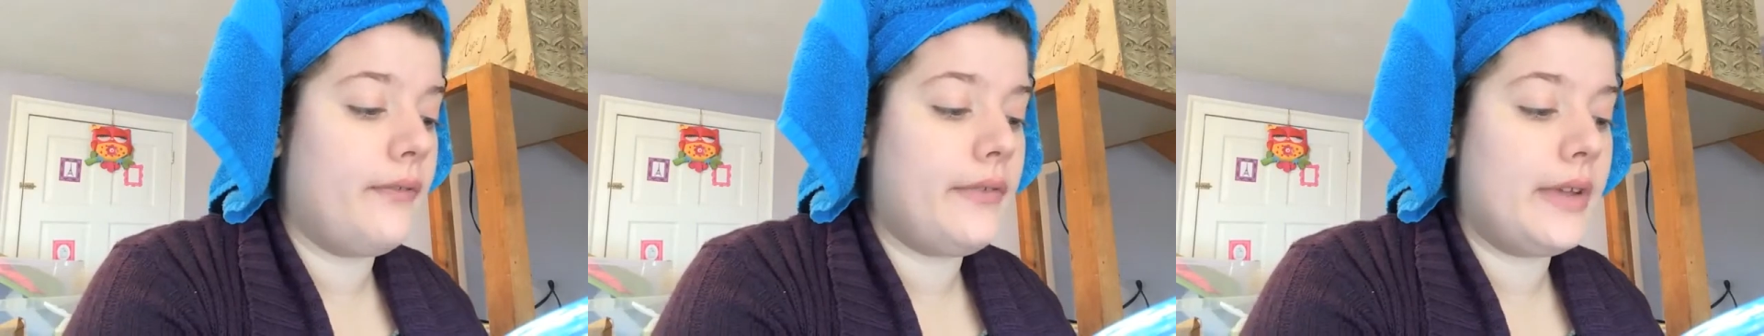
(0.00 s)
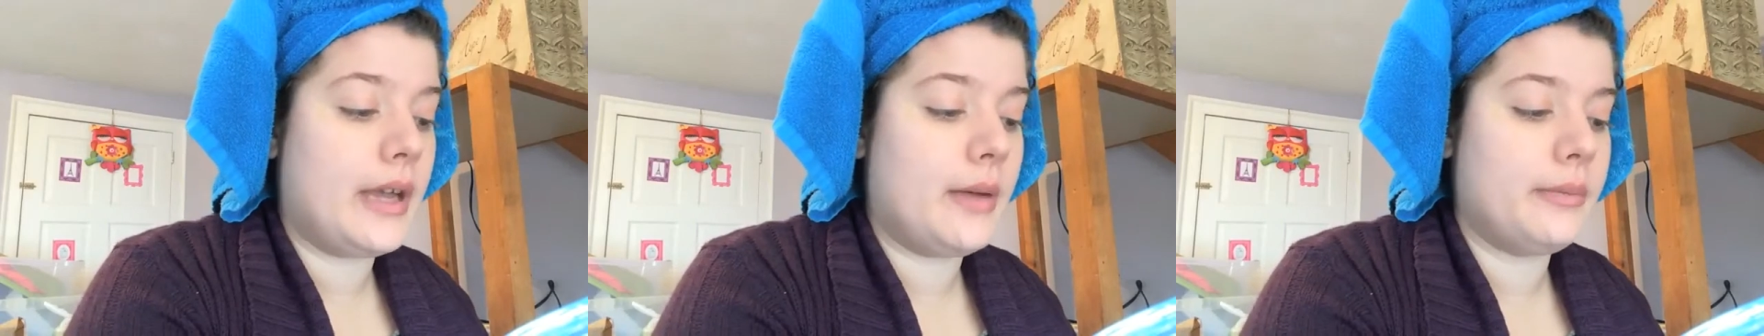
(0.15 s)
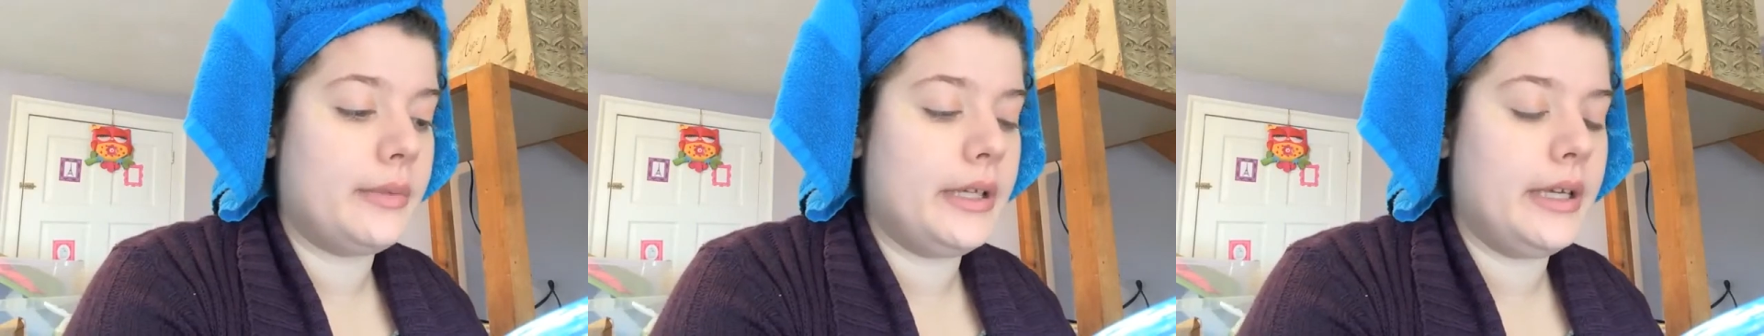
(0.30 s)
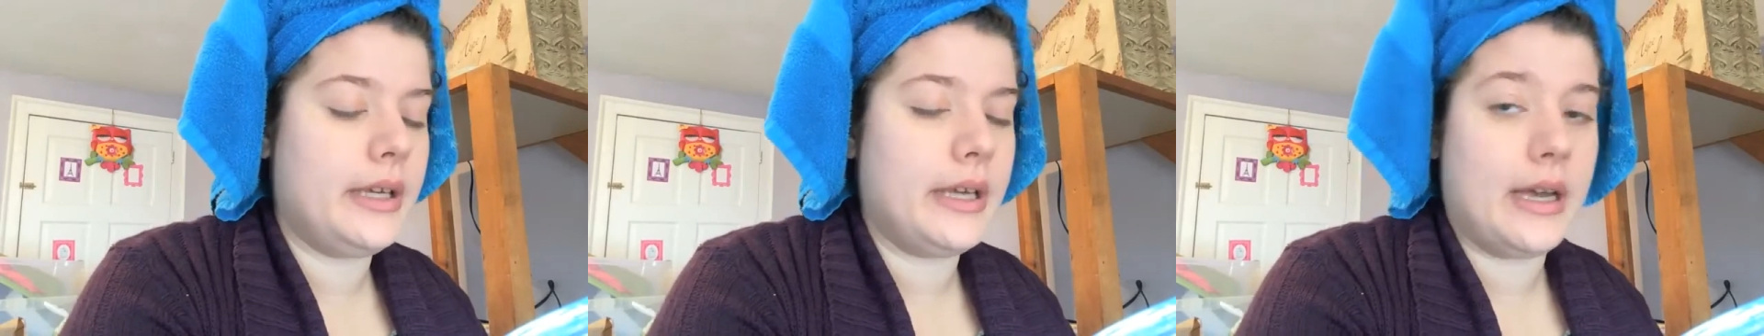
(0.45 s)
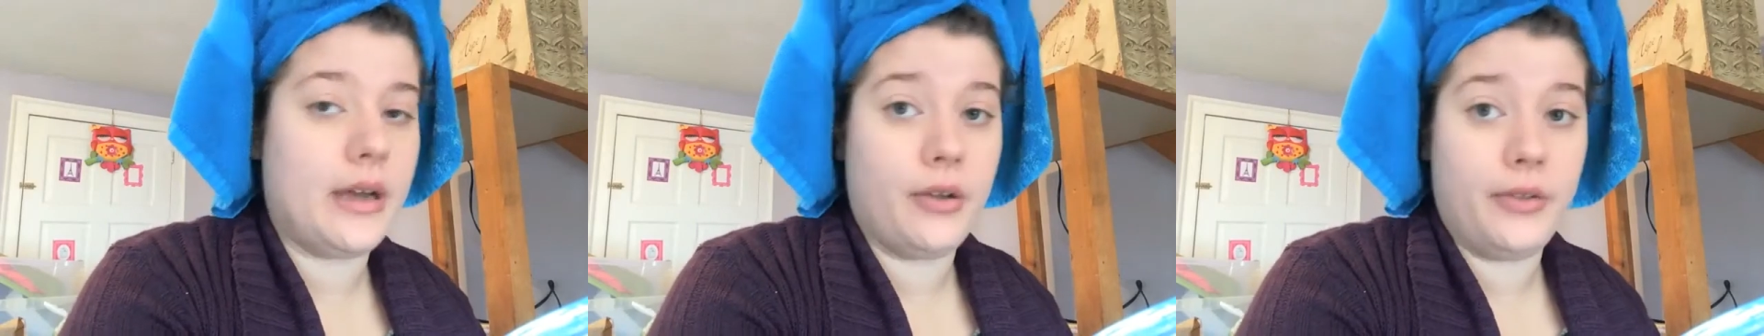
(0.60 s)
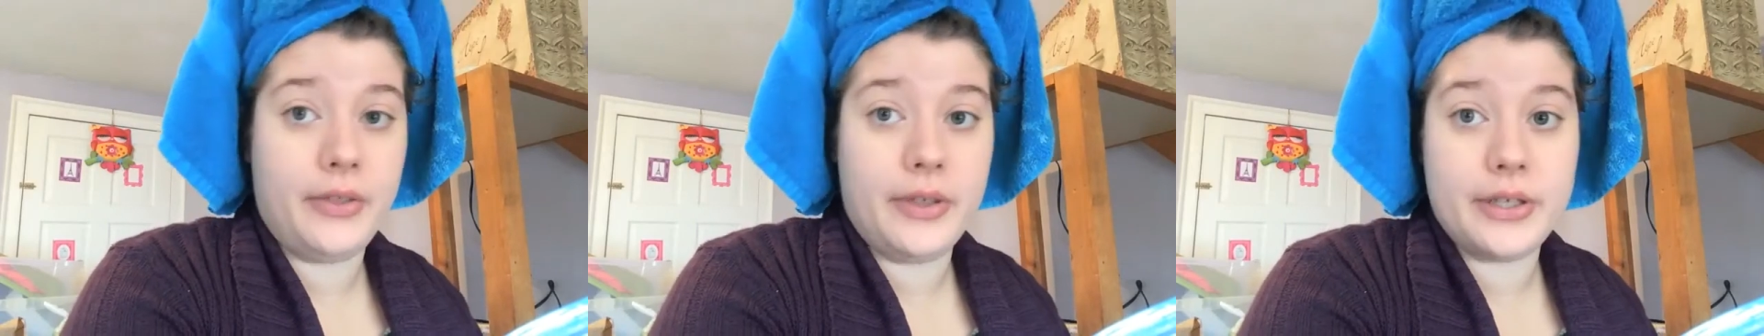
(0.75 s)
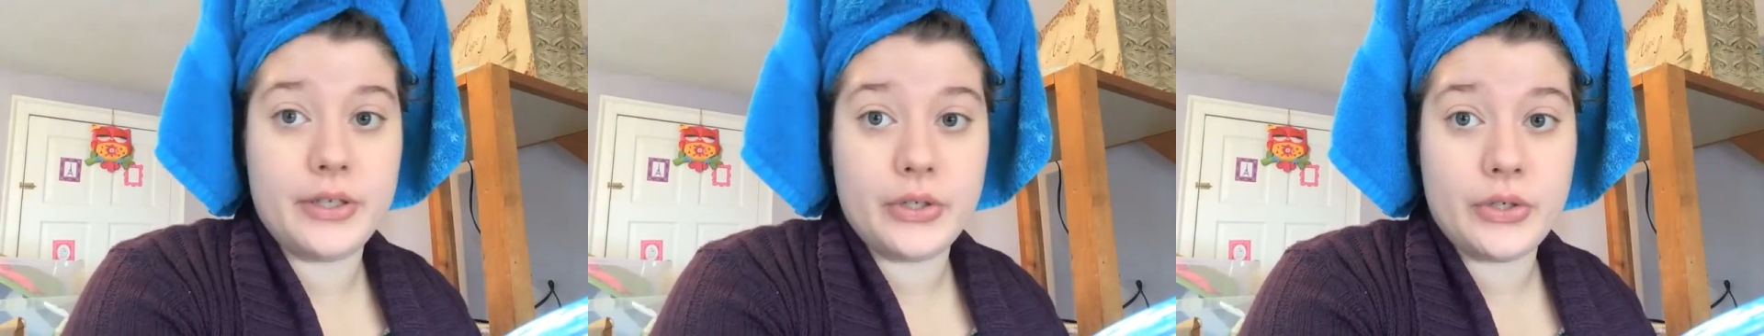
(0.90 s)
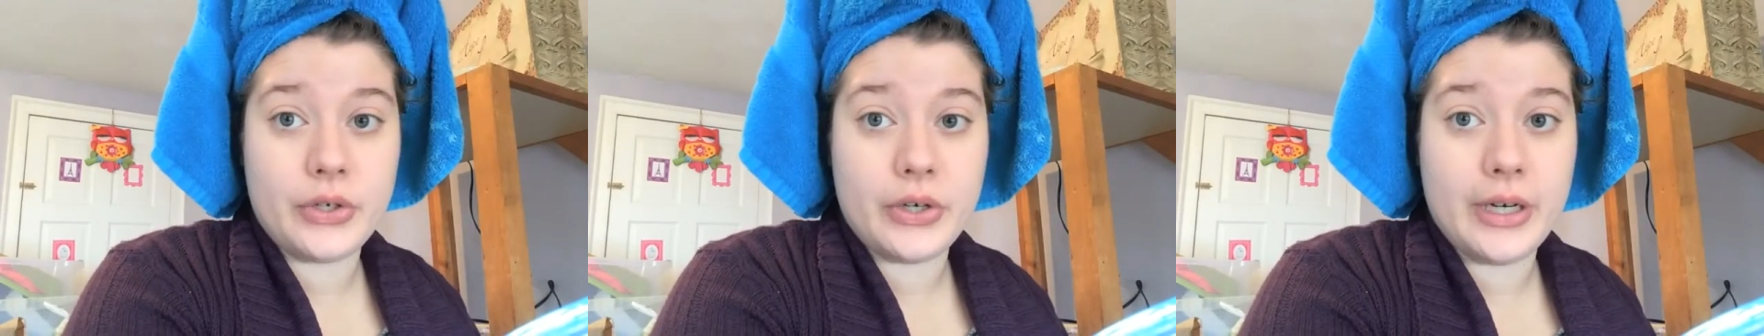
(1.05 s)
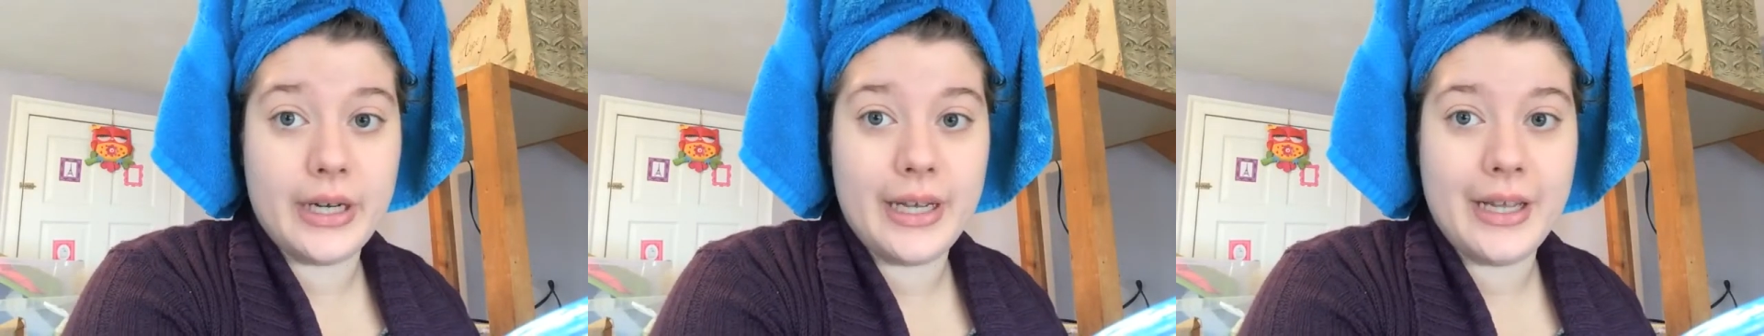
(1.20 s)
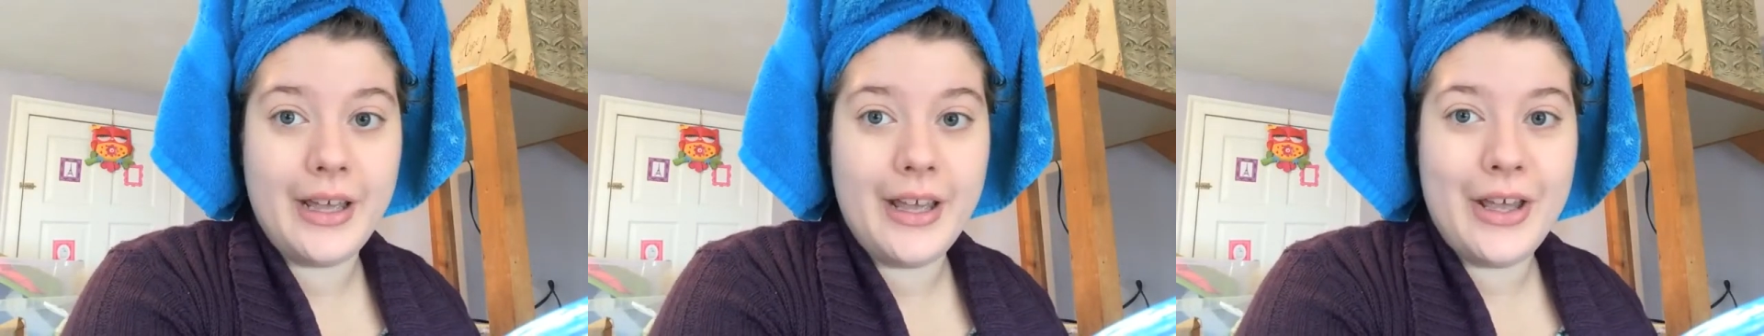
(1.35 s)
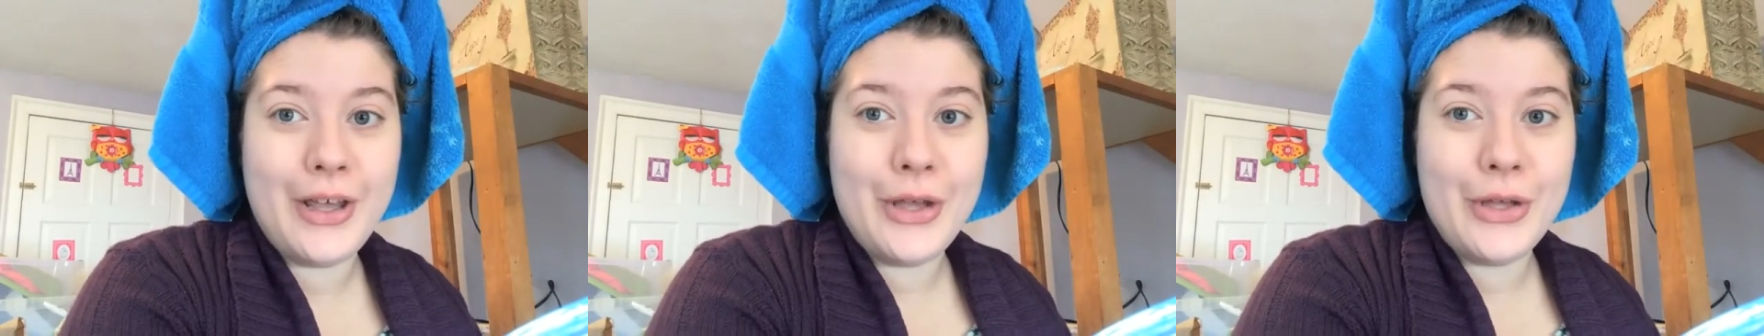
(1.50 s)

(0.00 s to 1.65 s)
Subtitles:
family health history,